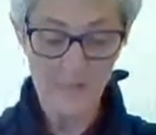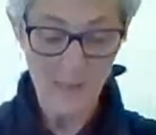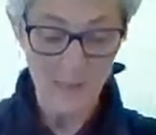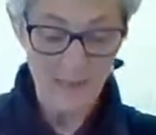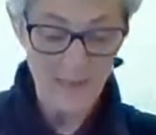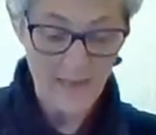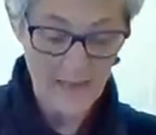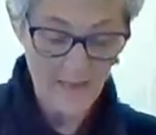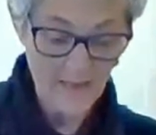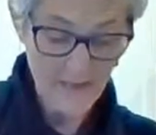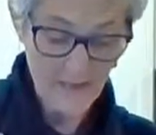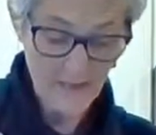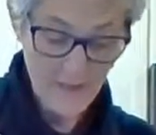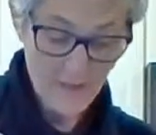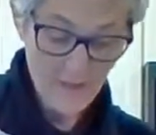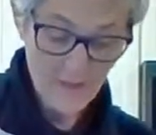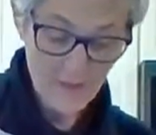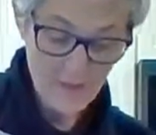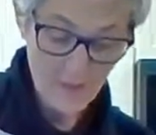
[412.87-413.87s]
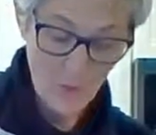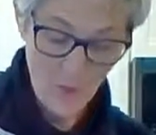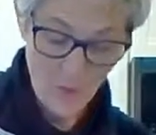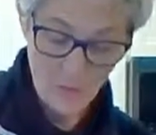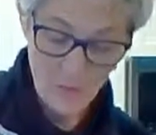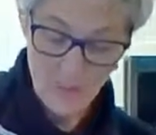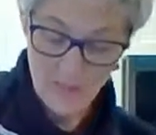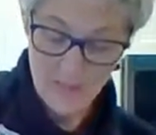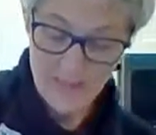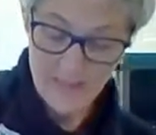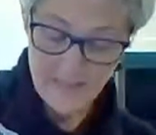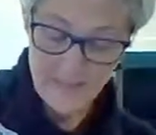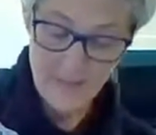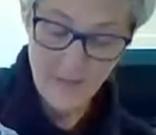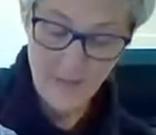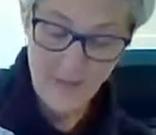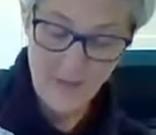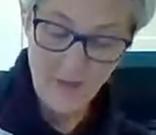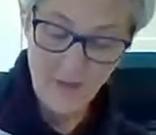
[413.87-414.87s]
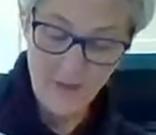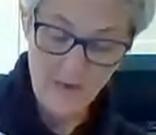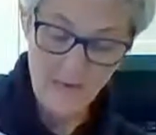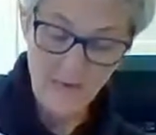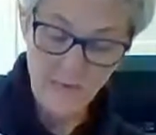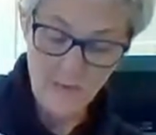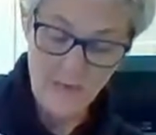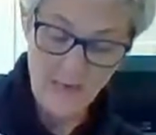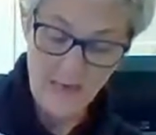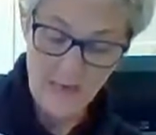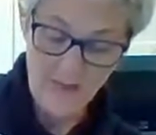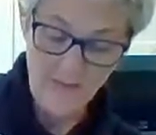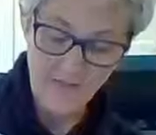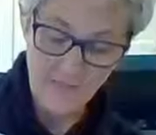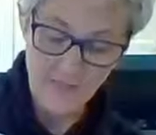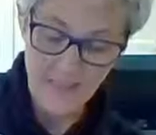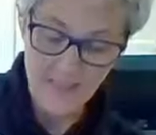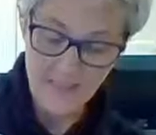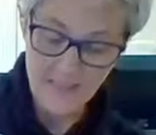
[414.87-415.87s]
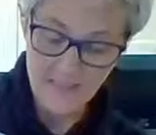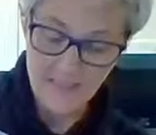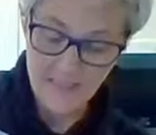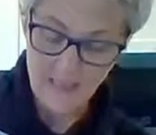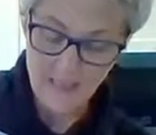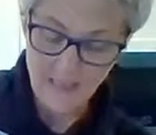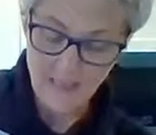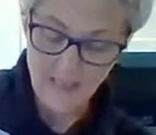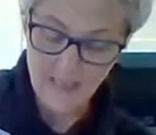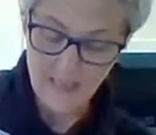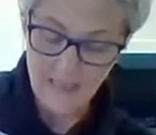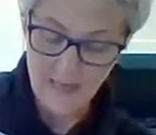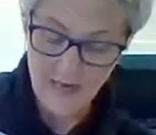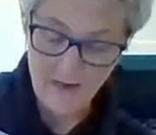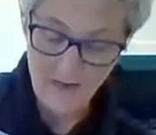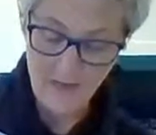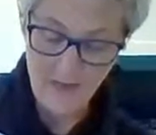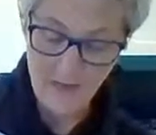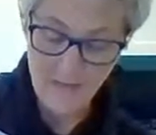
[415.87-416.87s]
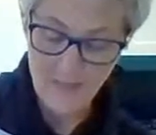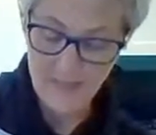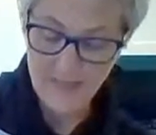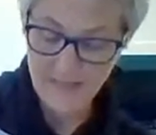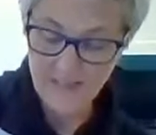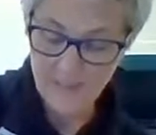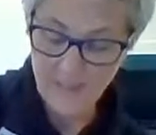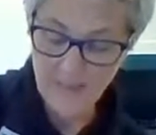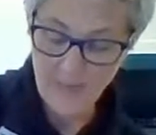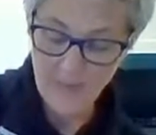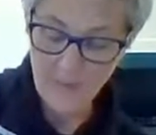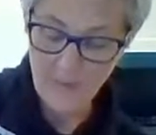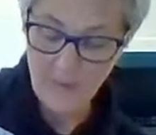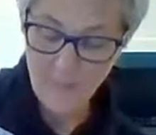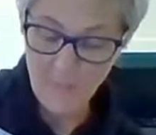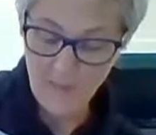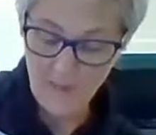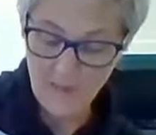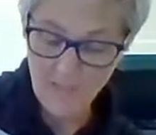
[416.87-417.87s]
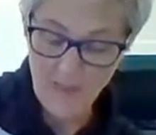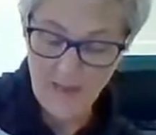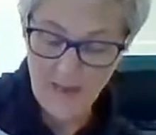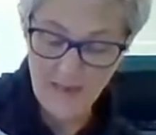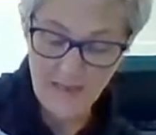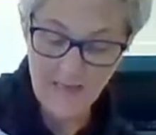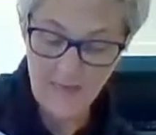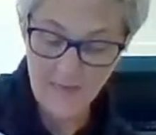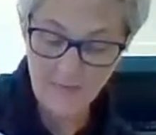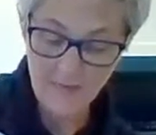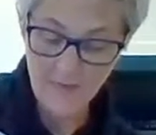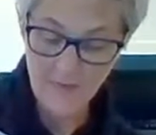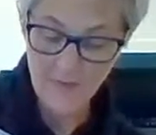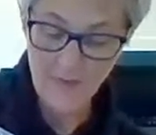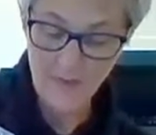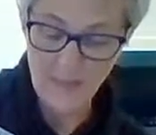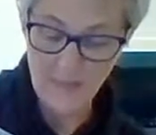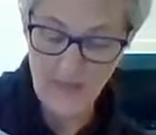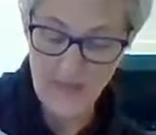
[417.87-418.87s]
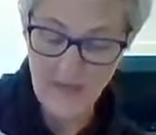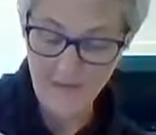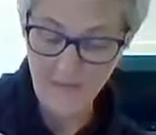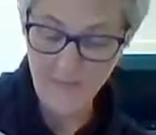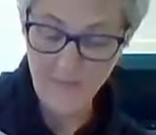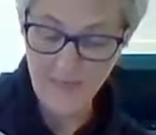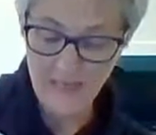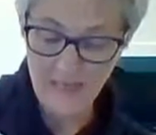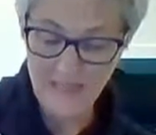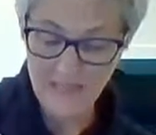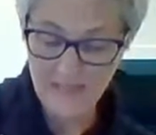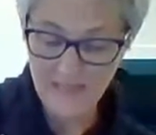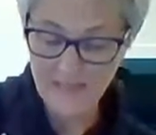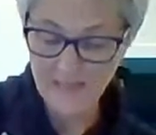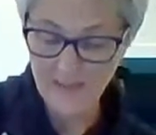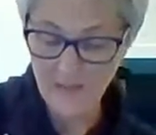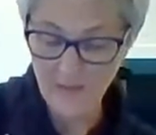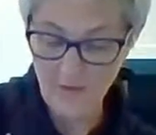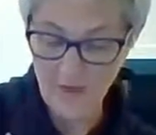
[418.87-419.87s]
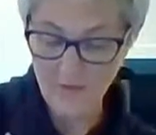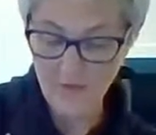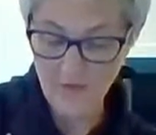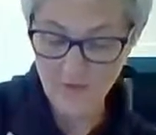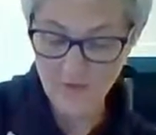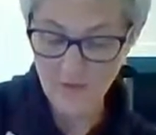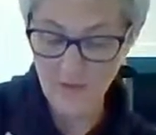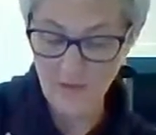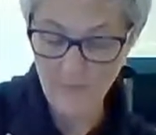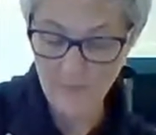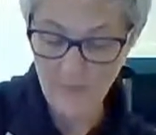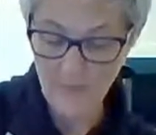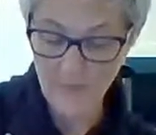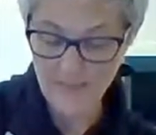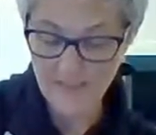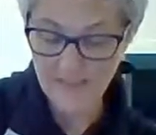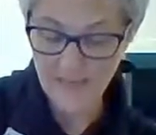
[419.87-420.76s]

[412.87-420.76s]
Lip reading: Okay, so it was in the microwave 3.5 minutes. I took it out, I mixed it up, I put it back in for 3.5 minutes, you know, having scraped down the